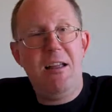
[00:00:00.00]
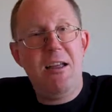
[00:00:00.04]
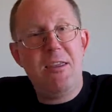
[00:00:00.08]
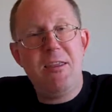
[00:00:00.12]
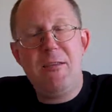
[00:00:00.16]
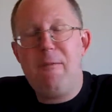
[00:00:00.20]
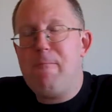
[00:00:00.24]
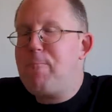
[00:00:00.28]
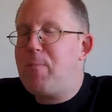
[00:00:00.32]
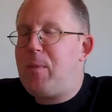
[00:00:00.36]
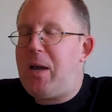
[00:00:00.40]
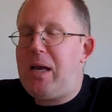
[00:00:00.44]
telling
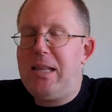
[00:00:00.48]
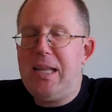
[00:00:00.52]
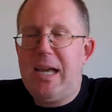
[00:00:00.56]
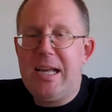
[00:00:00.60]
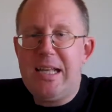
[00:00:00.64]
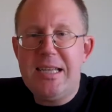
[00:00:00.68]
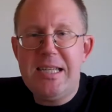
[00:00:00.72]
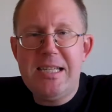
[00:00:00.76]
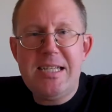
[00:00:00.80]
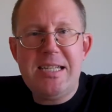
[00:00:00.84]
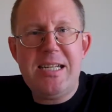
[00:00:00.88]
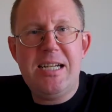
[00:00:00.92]
them, I
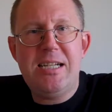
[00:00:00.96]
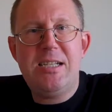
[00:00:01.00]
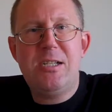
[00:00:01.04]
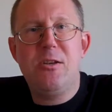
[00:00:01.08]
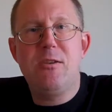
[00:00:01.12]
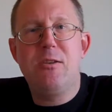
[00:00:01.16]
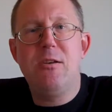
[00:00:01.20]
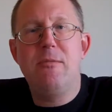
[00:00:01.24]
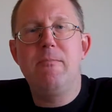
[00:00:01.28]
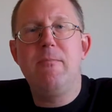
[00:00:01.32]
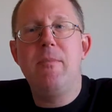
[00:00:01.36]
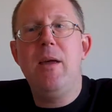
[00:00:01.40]
like listening
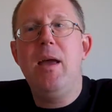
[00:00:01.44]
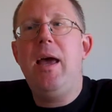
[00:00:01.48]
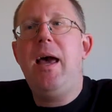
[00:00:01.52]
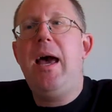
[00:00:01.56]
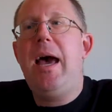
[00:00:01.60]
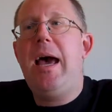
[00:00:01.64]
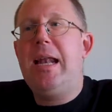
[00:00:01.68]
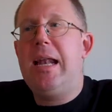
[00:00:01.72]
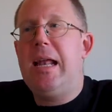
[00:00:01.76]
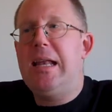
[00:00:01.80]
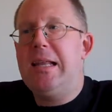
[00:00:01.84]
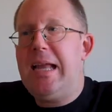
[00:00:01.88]
to them,
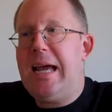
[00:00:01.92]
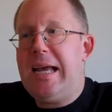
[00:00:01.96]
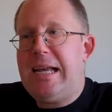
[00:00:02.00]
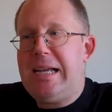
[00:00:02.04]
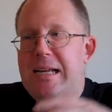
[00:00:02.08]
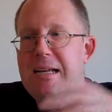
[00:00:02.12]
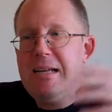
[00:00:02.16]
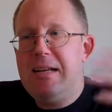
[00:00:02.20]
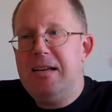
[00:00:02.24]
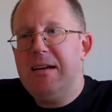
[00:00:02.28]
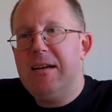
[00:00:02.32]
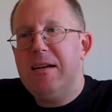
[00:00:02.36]
and I like
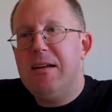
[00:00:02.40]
